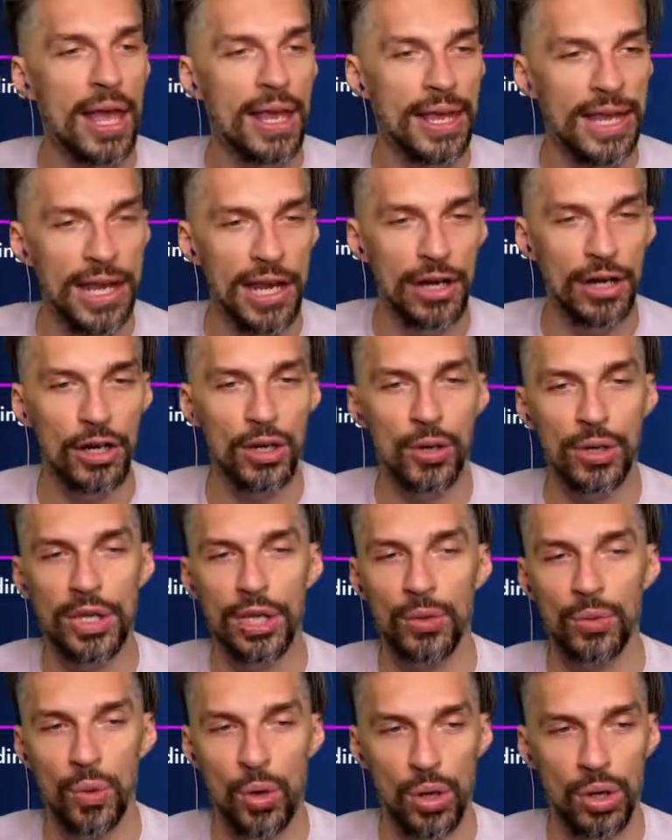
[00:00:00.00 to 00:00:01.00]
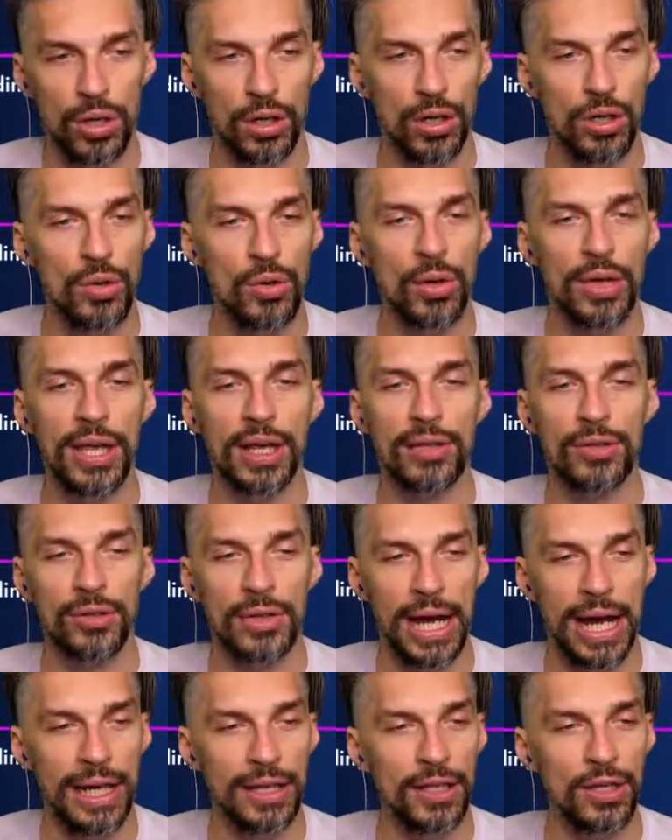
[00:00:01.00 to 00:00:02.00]
Here you can walk, you can
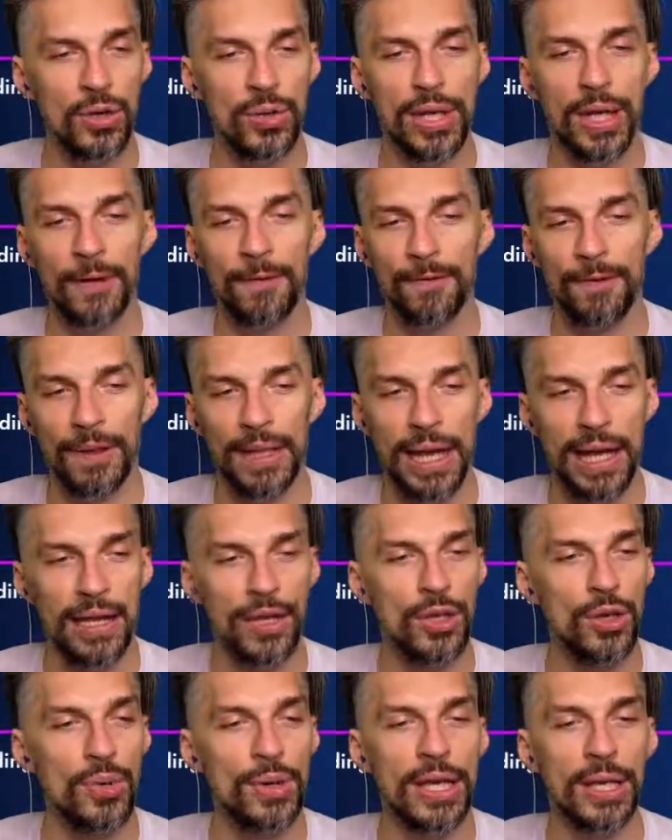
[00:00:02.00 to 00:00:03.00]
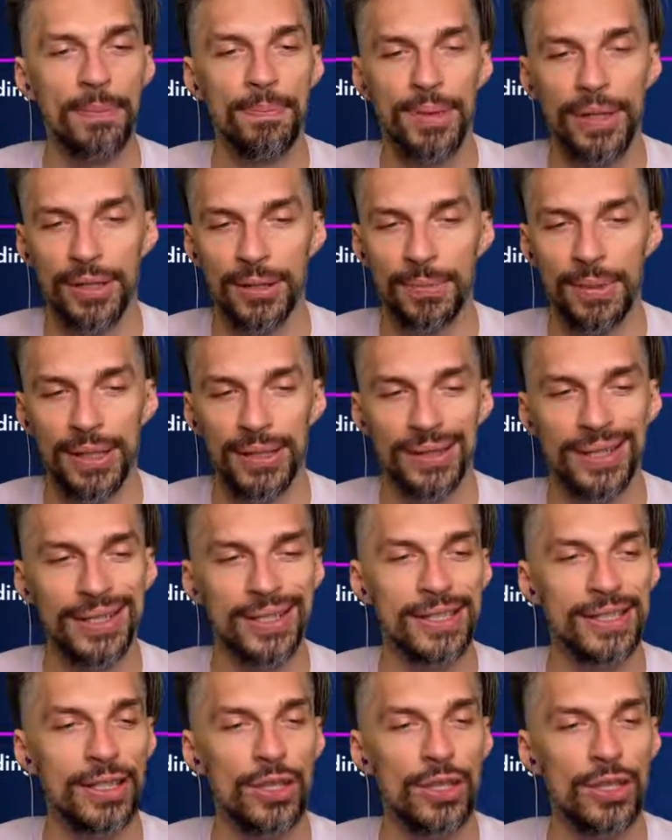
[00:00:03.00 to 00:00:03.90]
ride, you can fly, you can build buildings.